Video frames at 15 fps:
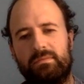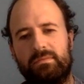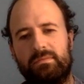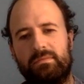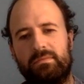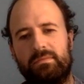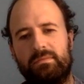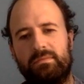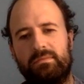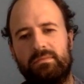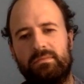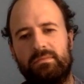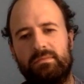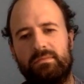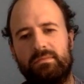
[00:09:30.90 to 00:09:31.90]

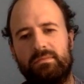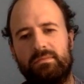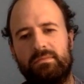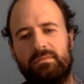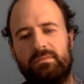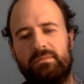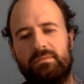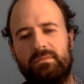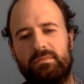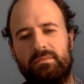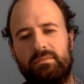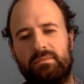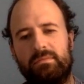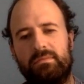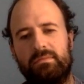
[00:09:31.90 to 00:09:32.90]

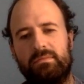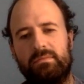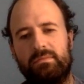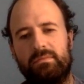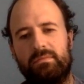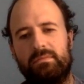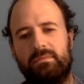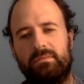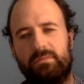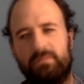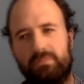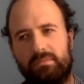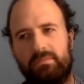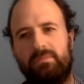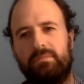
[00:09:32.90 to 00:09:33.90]

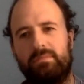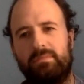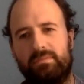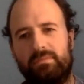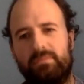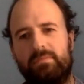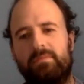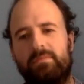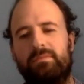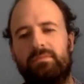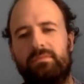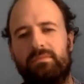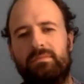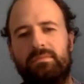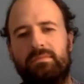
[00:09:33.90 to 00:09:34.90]

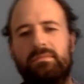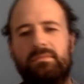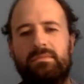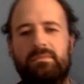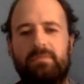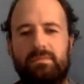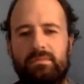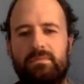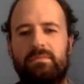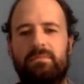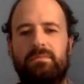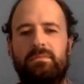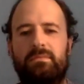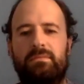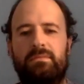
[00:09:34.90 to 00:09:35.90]

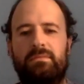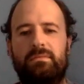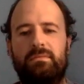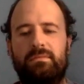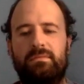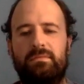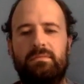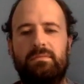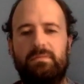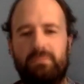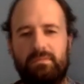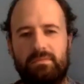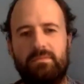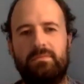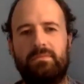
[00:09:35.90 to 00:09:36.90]

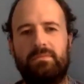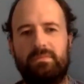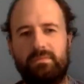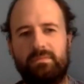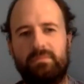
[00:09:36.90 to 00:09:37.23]
The person shown says nothing.